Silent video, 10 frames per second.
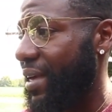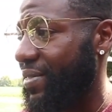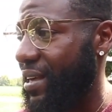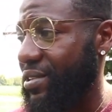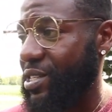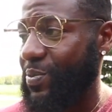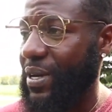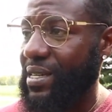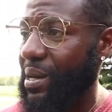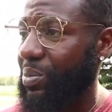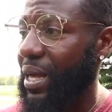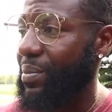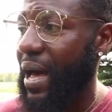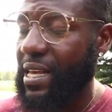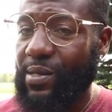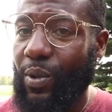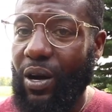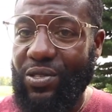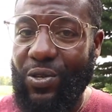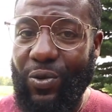think just because I'm playing
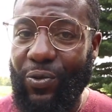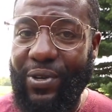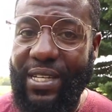basketball 2 to 3